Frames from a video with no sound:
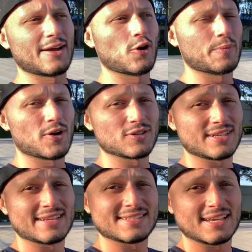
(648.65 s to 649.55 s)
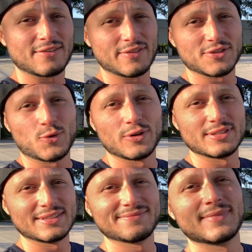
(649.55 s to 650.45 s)
I hope you're all staying safe in this
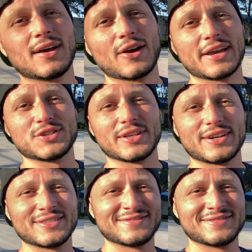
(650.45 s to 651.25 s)
quarantine. I'll catch you later.